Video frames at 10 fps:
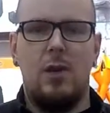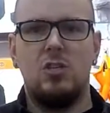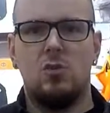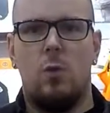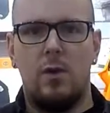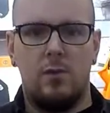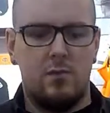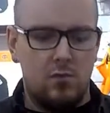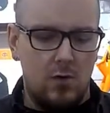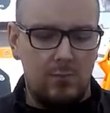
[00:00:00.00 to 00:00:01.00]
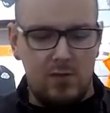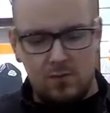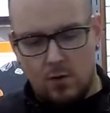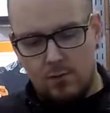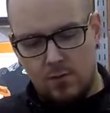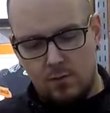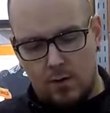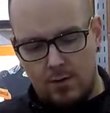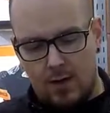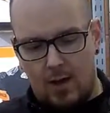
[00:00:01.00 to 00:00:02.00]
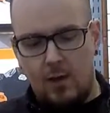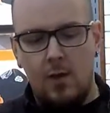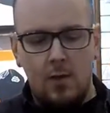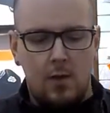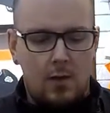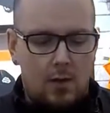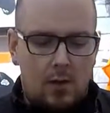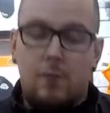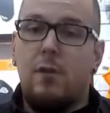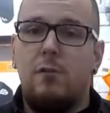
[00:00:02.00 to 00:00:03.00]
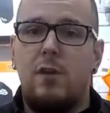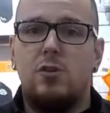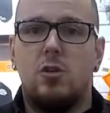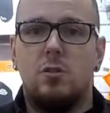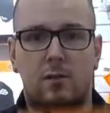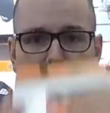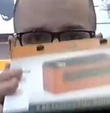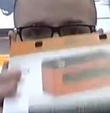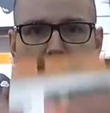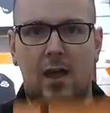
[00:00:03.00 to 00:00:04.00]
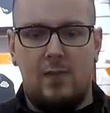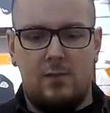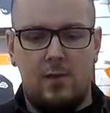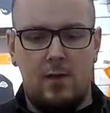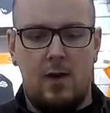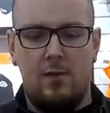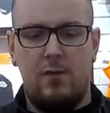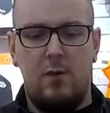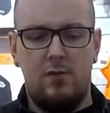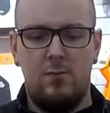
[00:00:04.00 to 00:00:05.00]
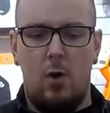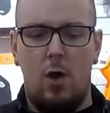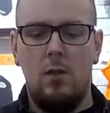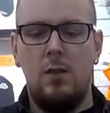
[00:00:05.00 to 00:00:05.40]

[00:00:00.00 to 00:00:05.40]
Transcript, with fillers: I just want to scrape the surface on uh, a few features. Very light, uh, very small.